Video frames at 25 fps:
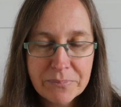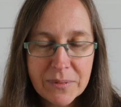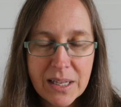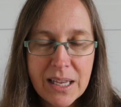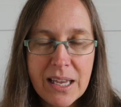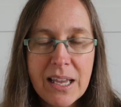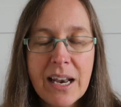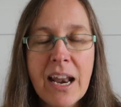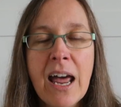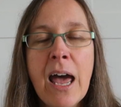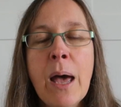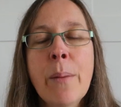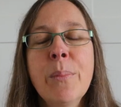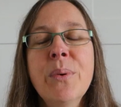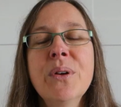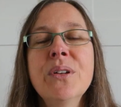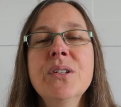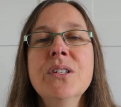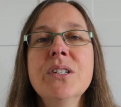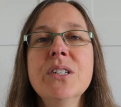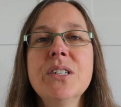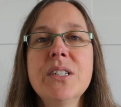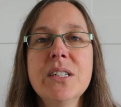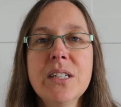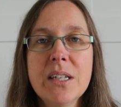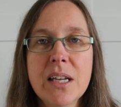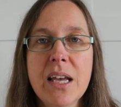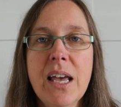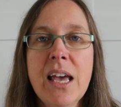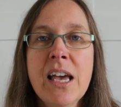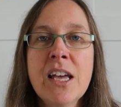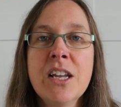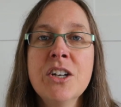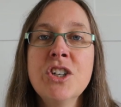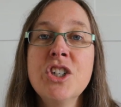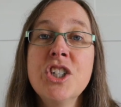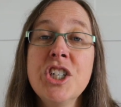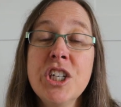it happened
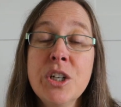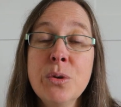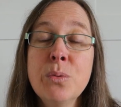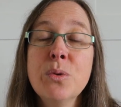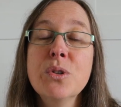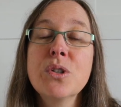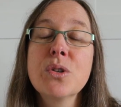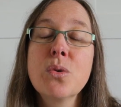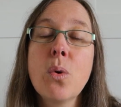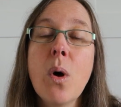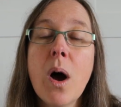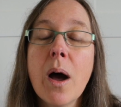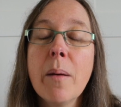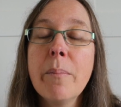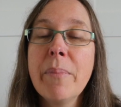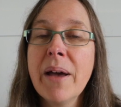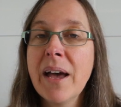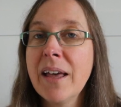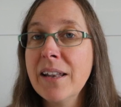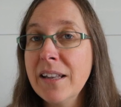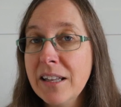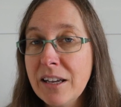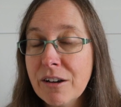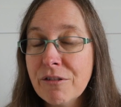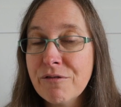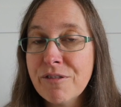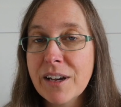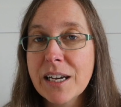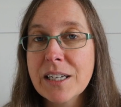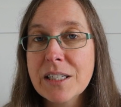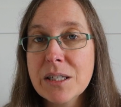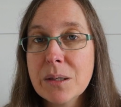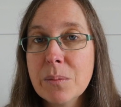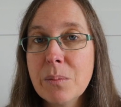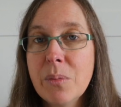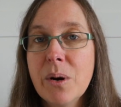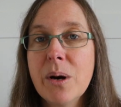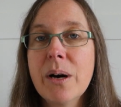and she was quite badly
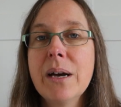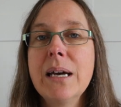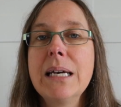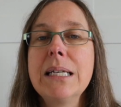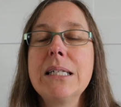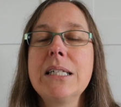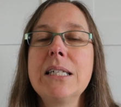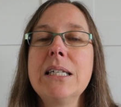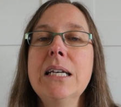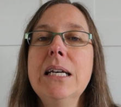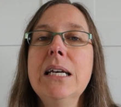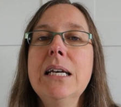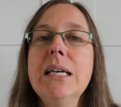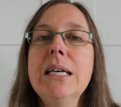affected by it.